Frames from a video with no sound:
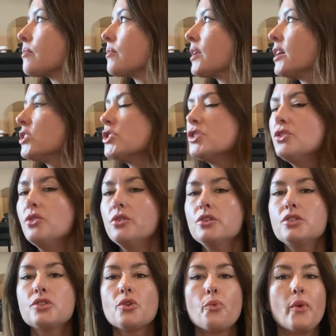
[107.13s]
And just
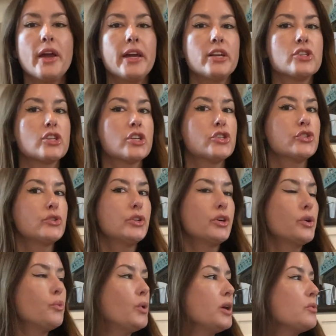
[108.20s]
notice the range. As you
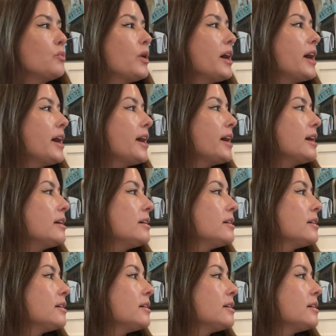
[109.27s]
look one way,